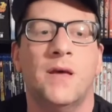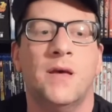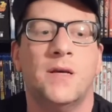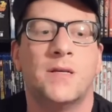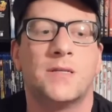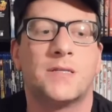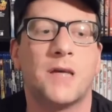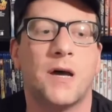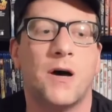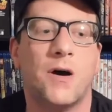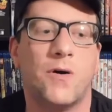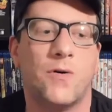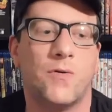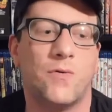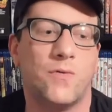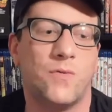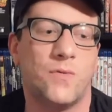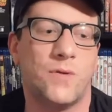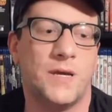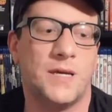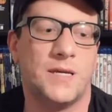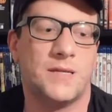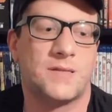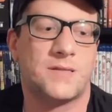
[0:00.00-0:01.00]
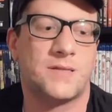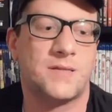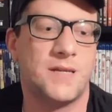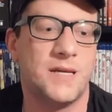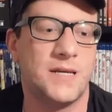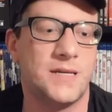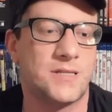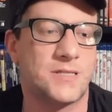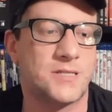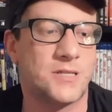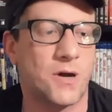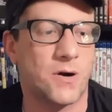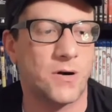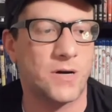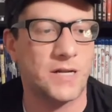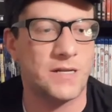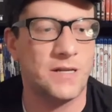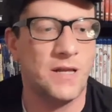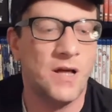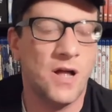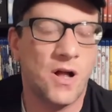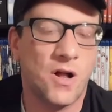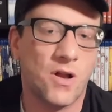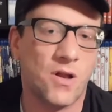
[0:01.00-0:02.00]
So he, he
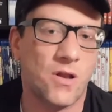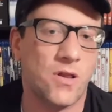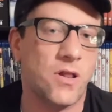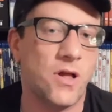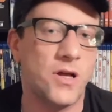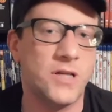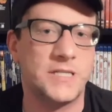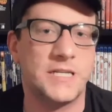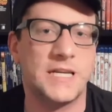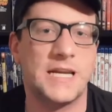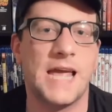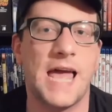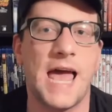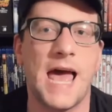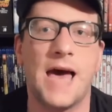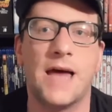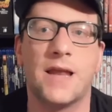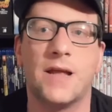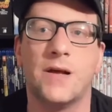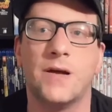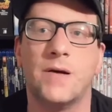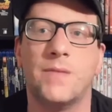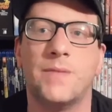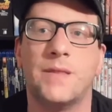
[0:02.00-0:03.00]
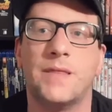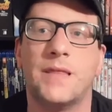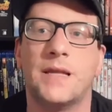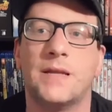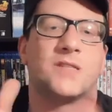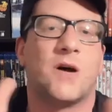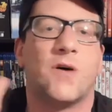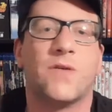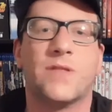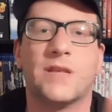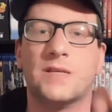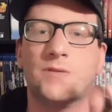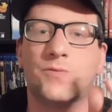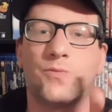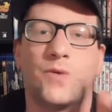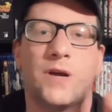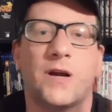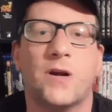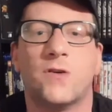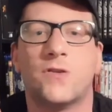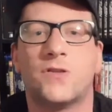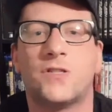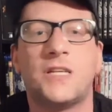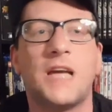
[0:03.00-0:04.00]
started lunging at him, and then all these
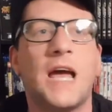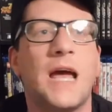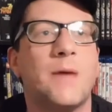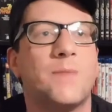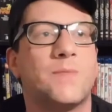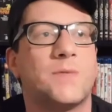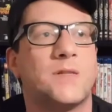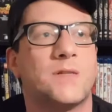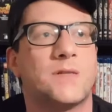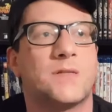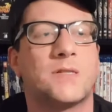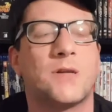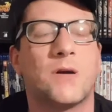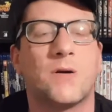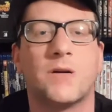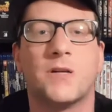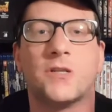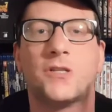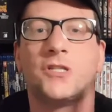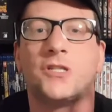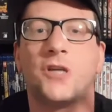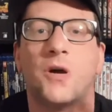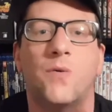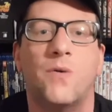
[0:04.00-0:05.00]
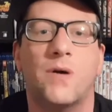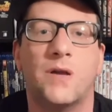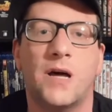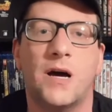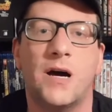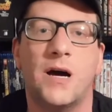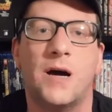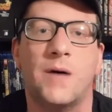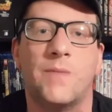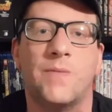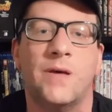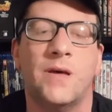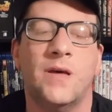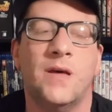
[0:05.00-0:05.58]
weird shapes just started showing up,